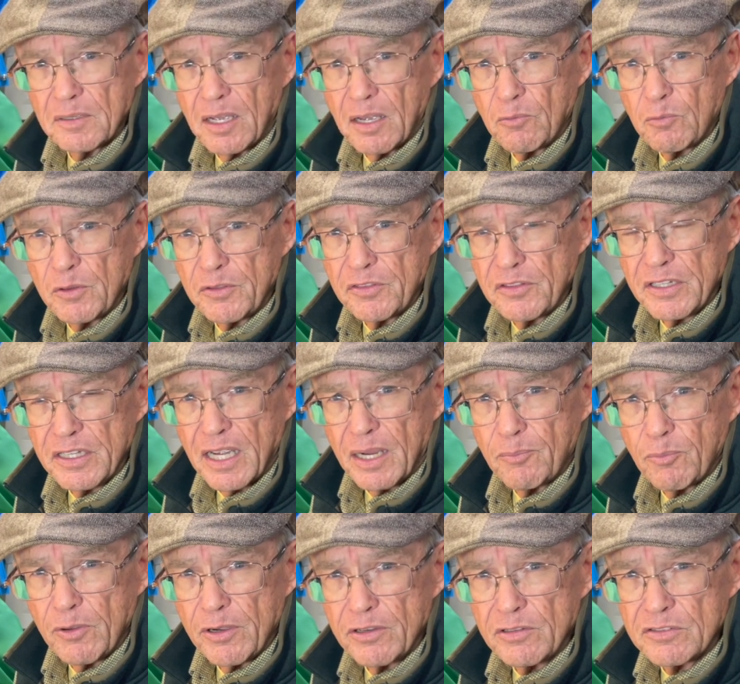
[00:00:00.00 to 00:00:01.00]
with the
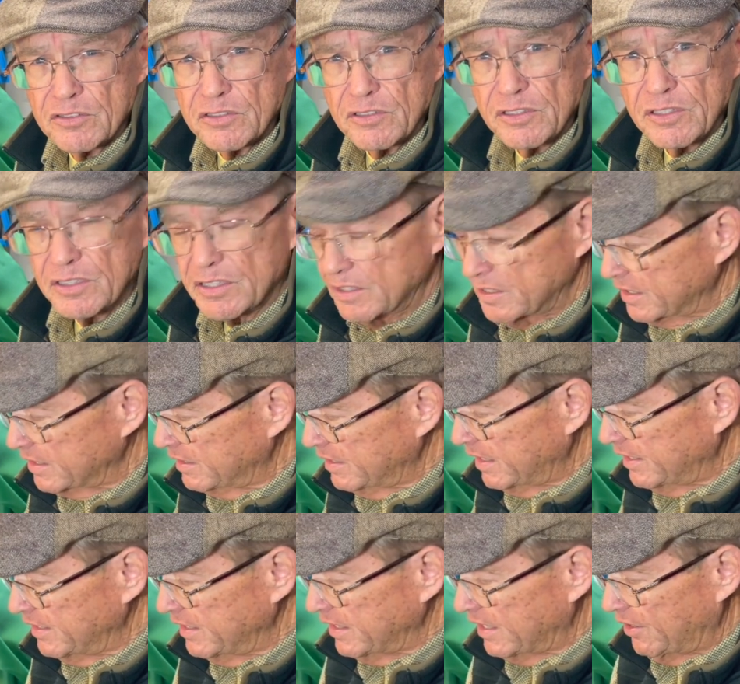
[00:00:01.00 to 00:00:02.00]
operator so you can get an
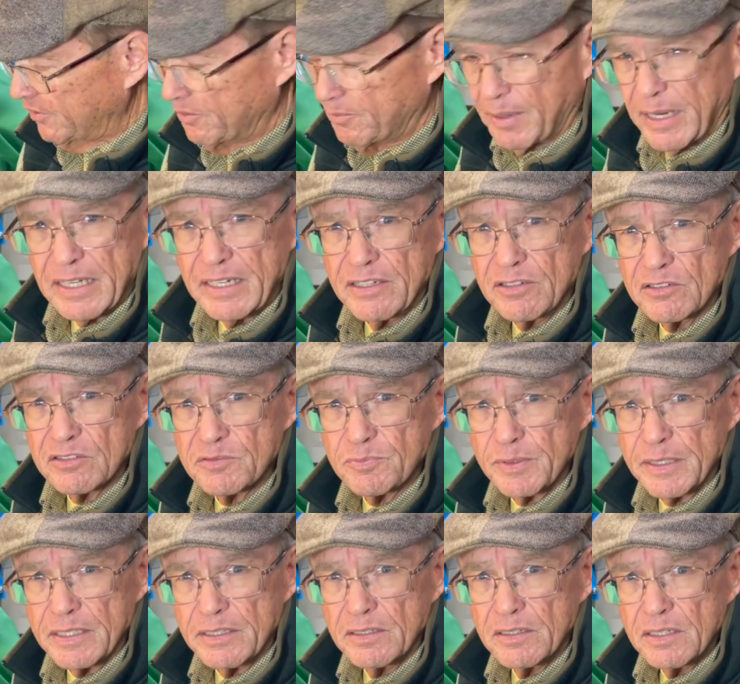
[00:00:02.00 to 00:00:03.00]
idea how the magneto
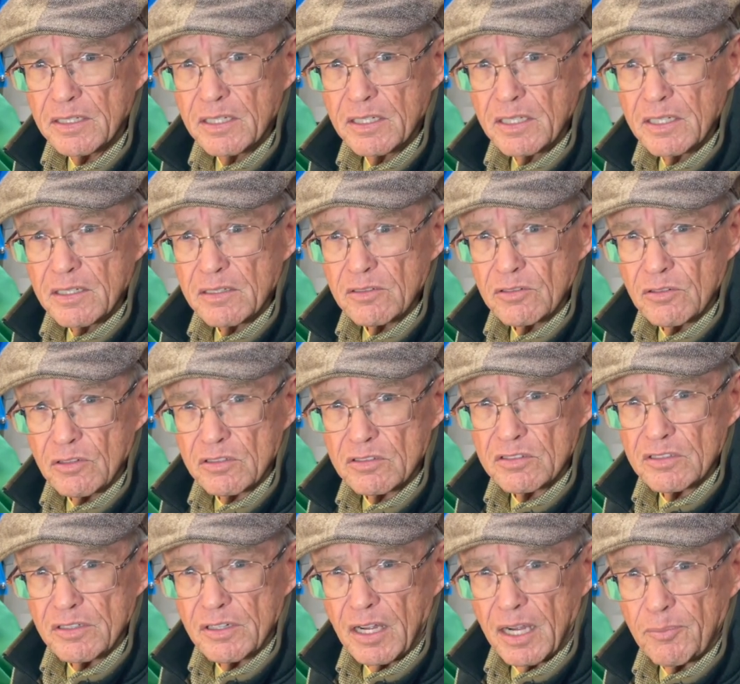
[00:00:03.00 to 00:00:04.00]
speed looks
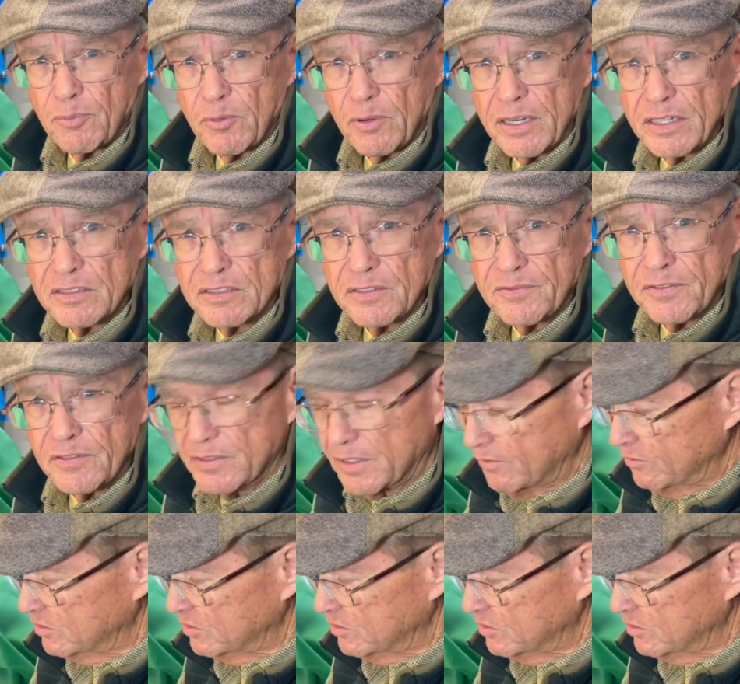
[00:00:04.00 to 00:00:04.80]
and operates if you've never